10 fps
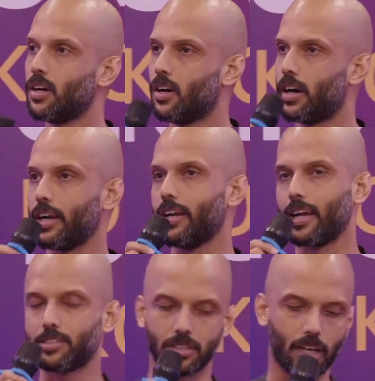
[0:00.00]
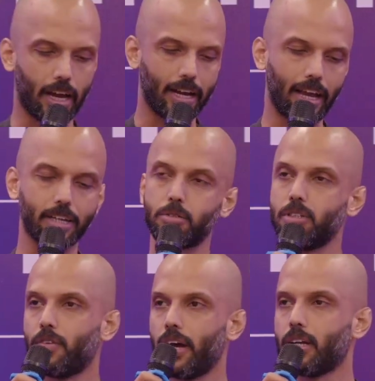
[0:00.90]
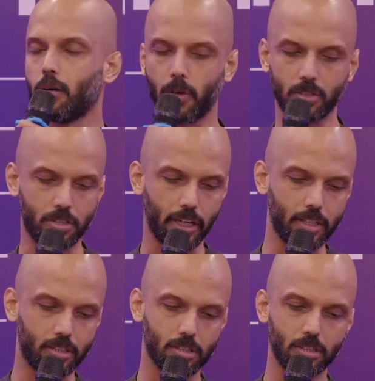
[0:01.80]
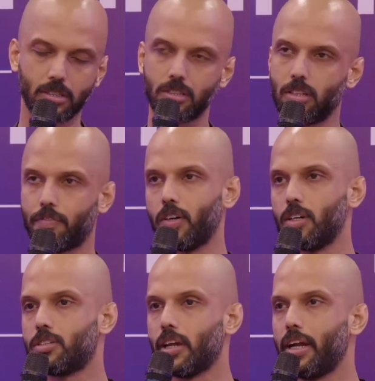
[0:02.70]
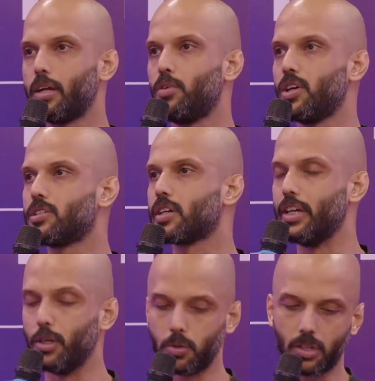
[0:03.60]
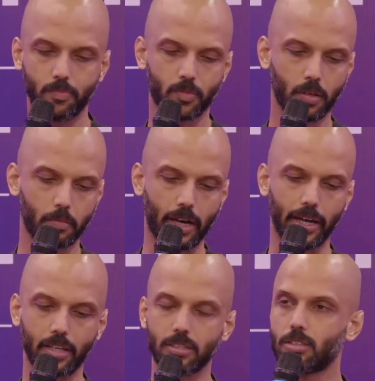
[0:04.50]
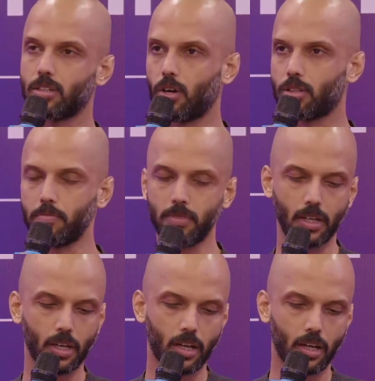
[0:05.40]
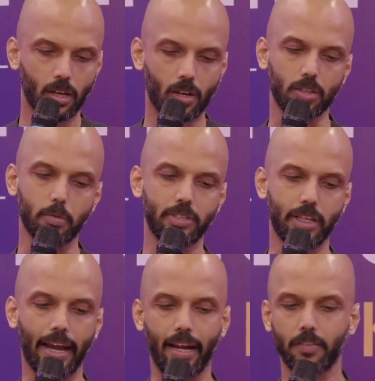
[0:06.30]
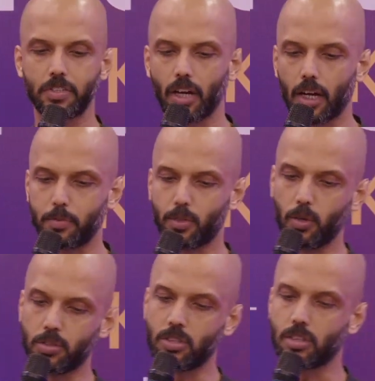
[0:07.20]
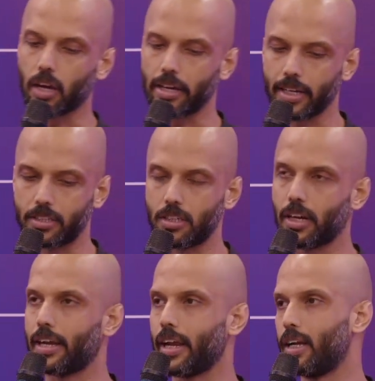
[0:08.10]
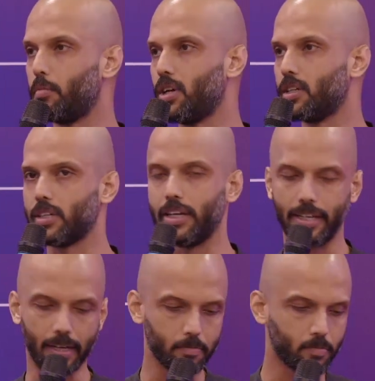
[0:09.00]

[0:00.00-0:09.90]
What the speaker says: All right, next, I'd like to invite upon stage the first AWS keynote by Gautam. Gautam is the head of startup solutions architecture at AWS India.